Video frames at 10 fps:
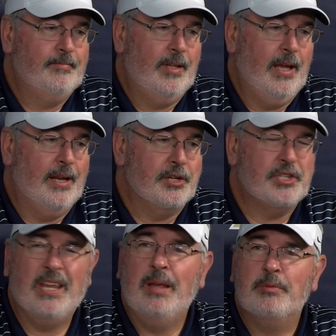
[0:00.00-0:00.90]
kind of
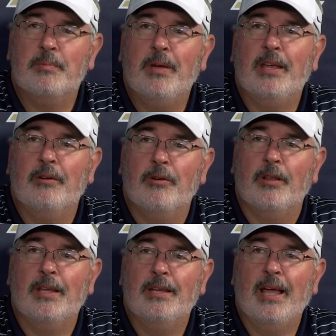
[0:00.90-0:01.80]
schemes that make you
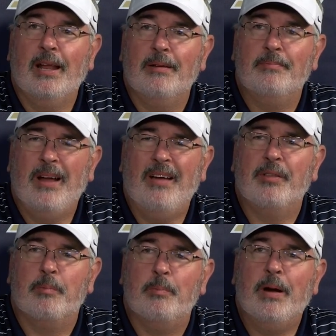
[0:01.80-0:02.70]
really kind of have
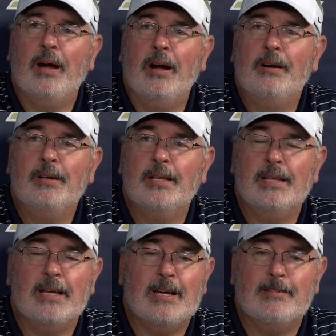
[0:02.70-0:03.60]
to prepare.
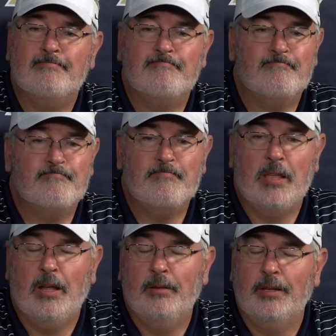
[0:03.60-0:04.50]
And,
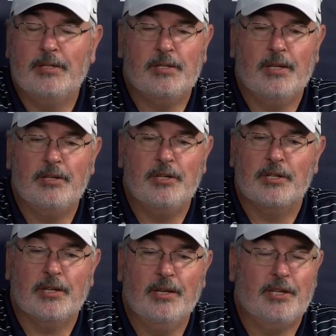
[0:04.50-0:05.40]

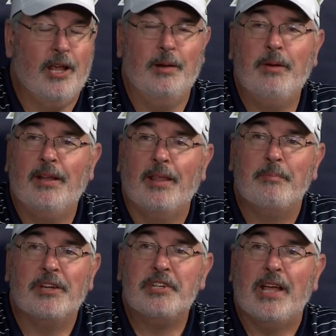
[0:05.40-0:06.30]
it's going to be another
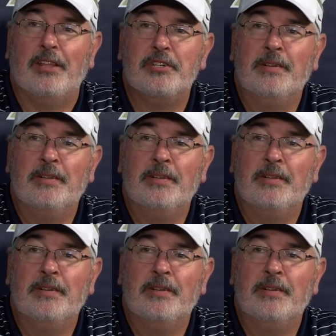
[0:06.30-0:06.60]
big challenge.